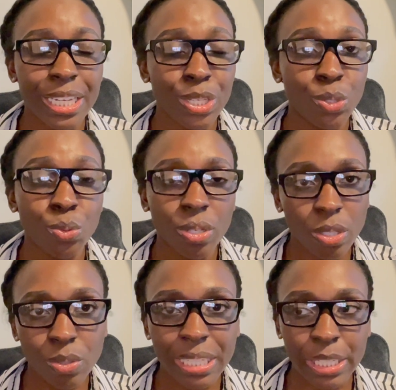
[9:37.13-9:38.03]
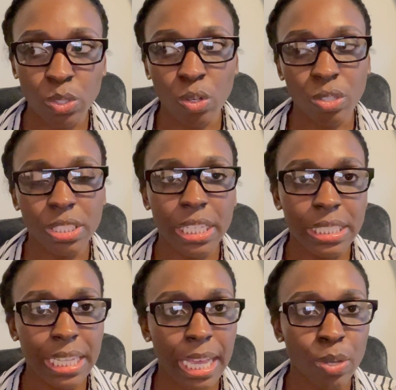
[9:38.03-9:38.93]
any cute clothes I saw on
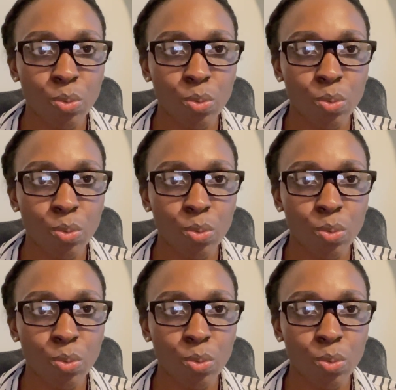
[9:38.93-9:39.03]
TikTok,